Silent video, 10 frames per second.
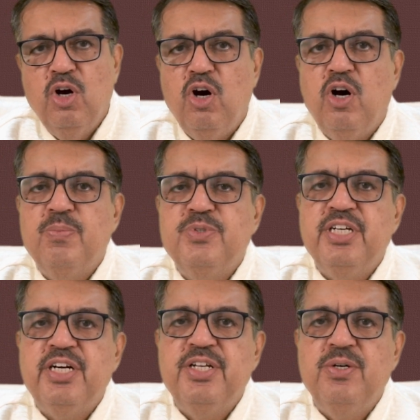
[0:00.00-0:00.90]

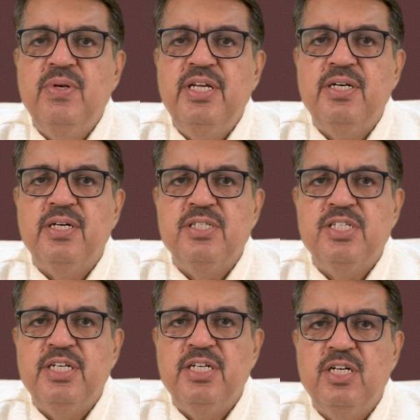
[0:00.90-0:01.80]
Objectively
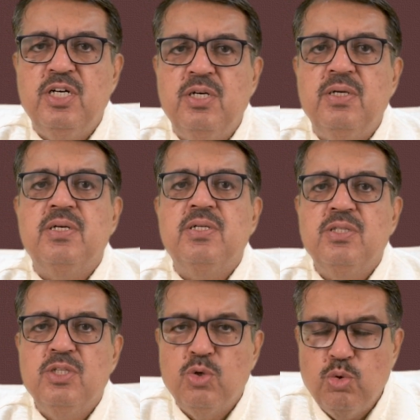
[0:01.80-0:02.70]
consider
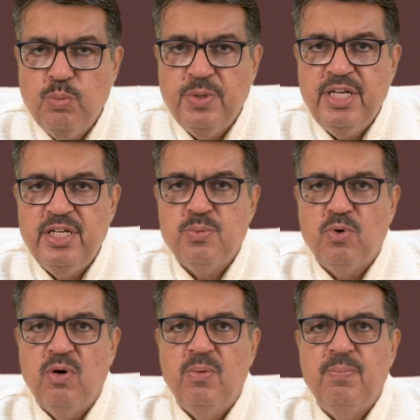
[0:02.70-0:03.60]
the rubrics
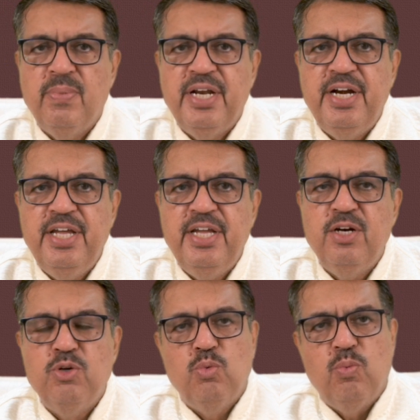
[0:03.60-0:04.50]
from
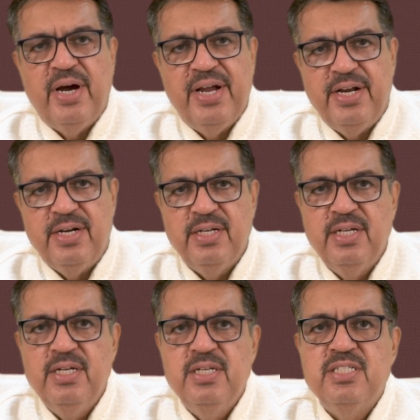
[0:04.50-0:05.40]
bleeding to white.
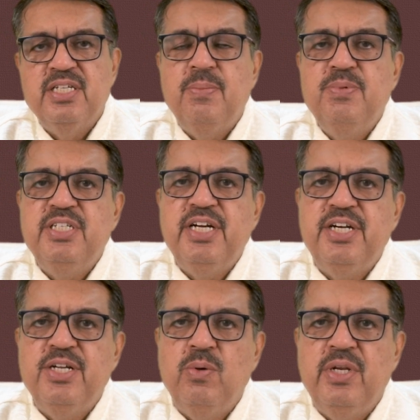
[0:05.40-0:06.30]

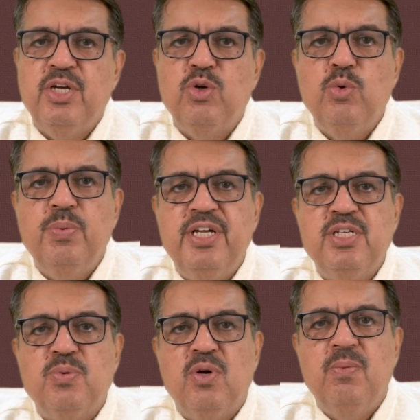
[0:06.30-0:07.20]
Subjectively,
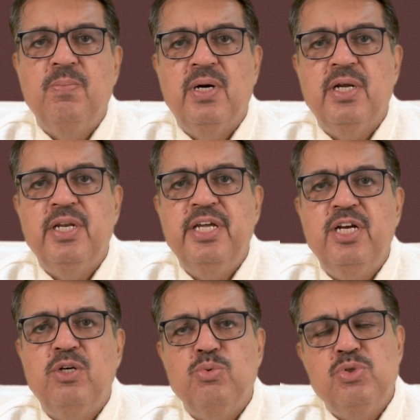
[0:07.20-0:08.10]
rubrics from
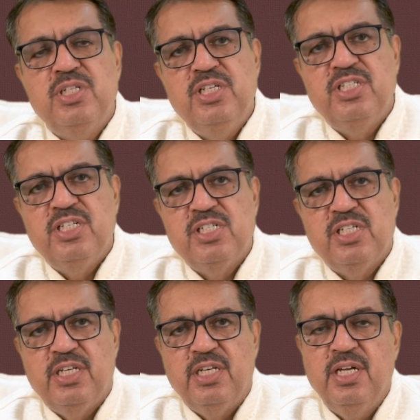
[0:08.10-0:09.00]
burning to stitches
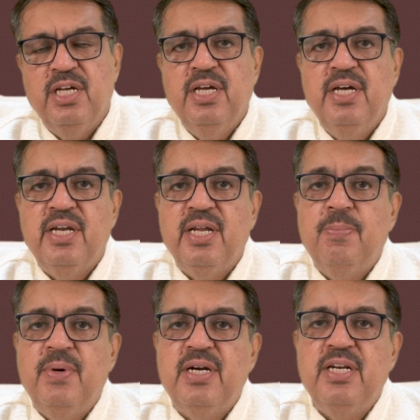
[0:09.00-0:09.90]
in.
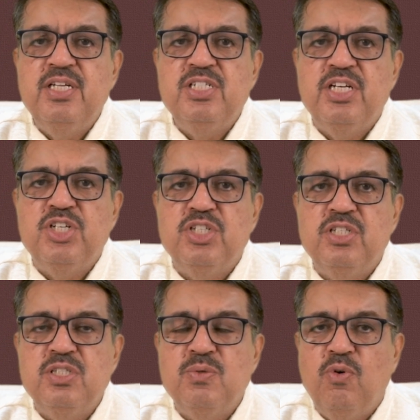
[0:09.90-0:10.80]
Repertory
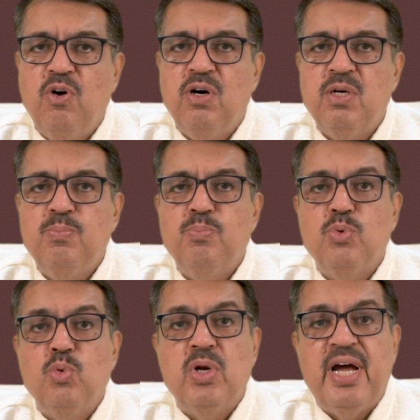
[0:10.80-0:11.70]
sections for
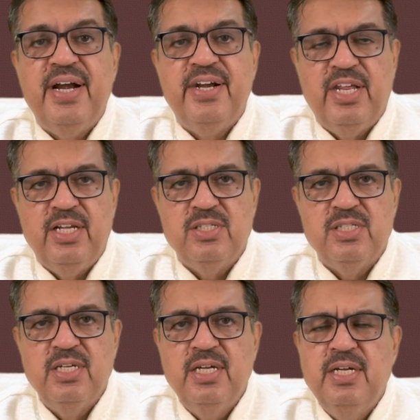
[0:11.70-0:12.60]

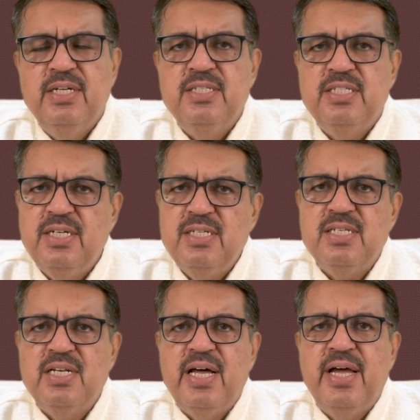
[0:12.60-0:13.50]
pruritus.
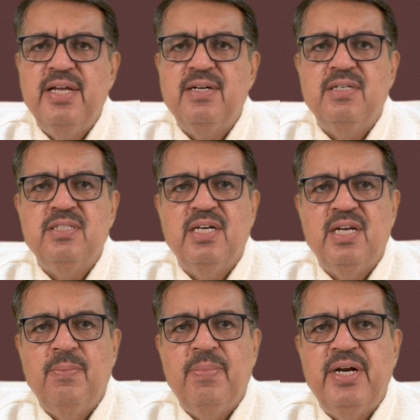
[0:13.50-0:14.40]
Just like
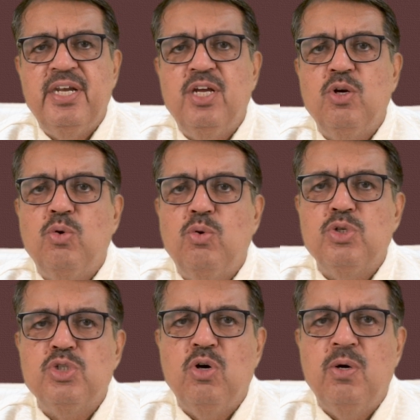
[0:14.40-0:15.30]
therapeutic
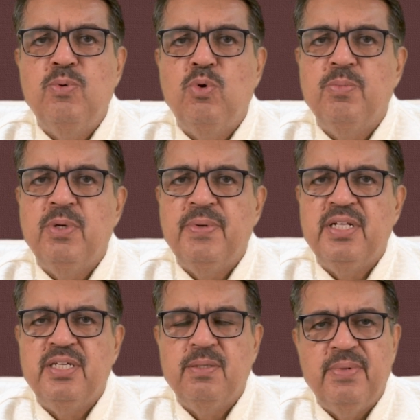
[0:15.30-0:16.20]
notes of
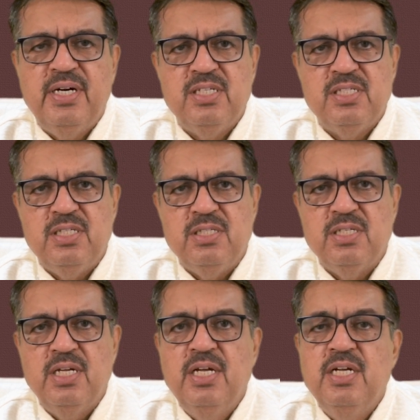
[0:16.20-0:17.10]
homeopathic
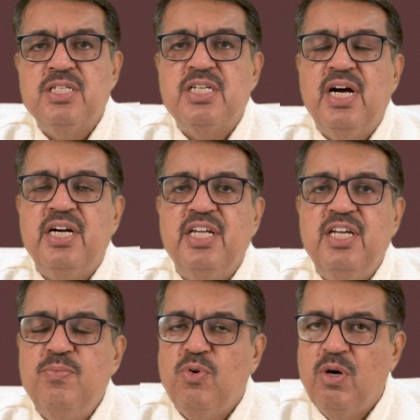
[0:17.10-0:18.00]
medicines,
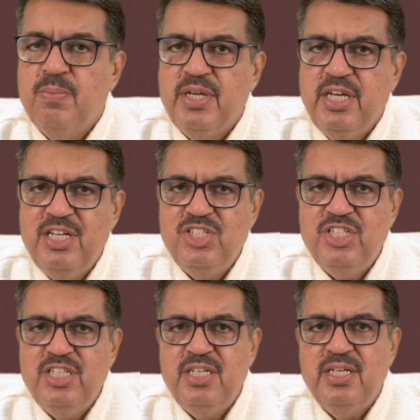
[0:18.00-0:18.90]
starting from
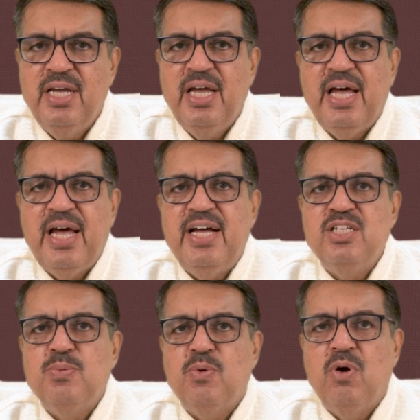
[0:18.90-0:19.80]
itching
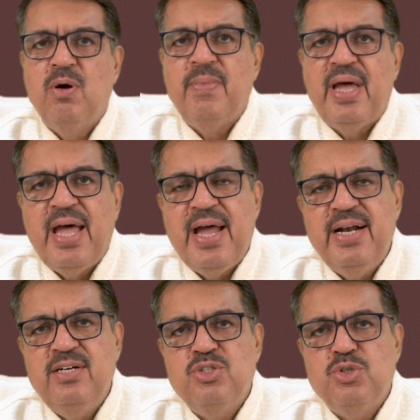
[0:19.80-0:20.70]
as from
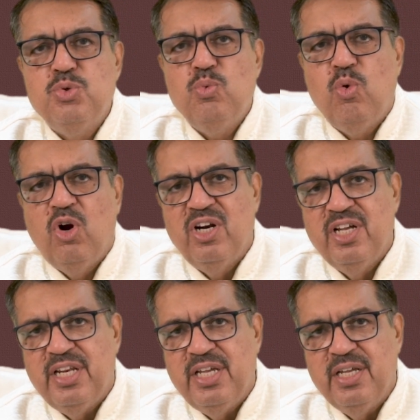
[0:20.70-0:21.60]
ants to
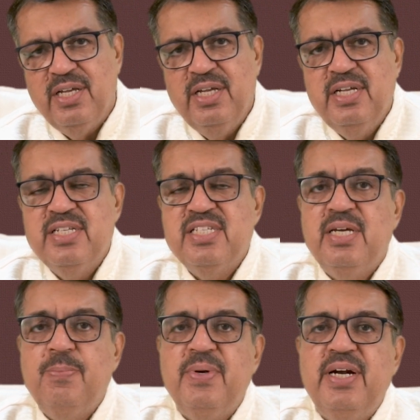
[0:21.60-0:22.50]
wandering.
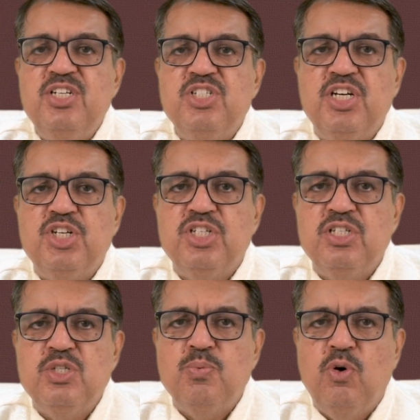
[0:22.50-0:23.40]
Separate
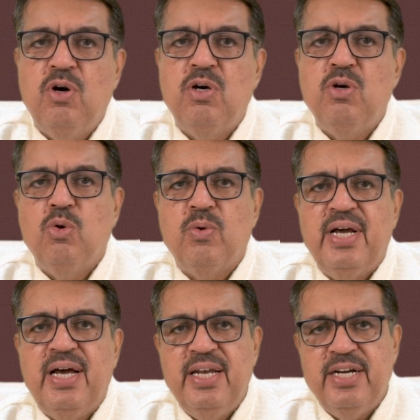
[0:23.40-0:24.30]
sections for
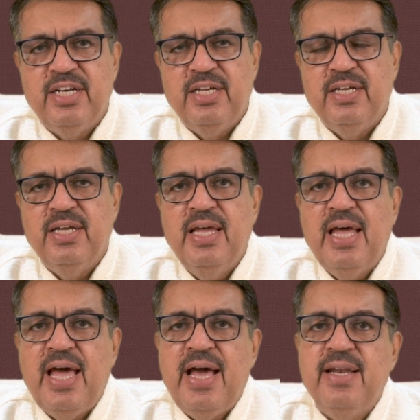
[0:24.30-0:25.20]
locality,
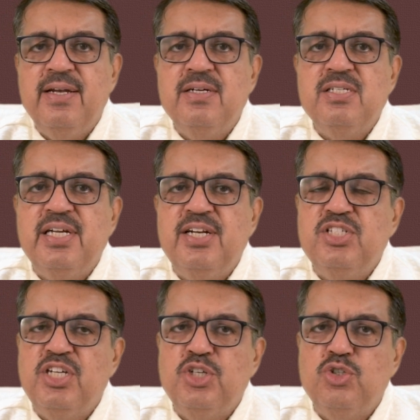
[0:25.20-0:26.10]
anus and
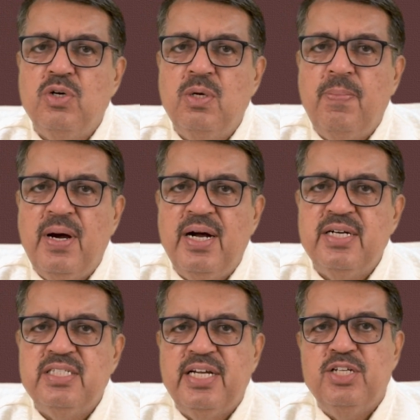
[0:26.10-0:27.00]
sexual
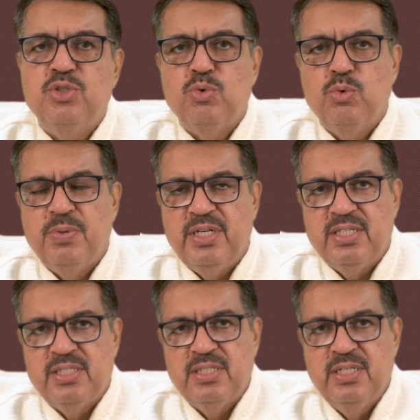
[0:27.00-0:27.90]
parts as
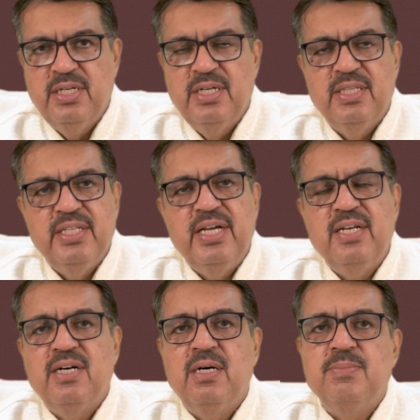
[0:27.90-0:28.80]
rubrics.
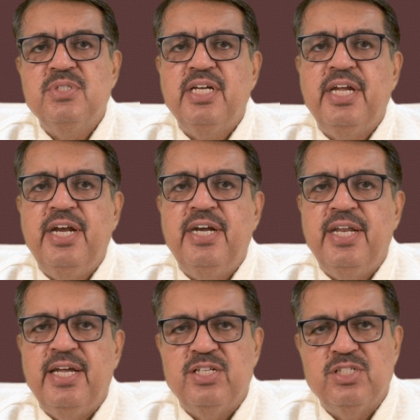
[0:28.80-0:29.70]
Then comes the
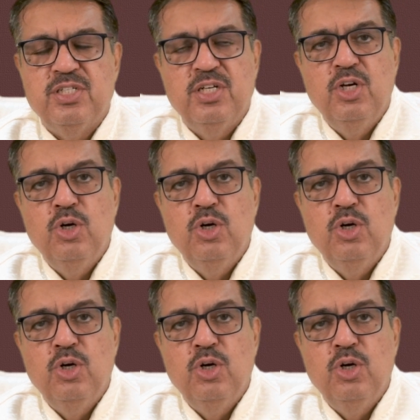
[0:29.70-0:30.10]
index.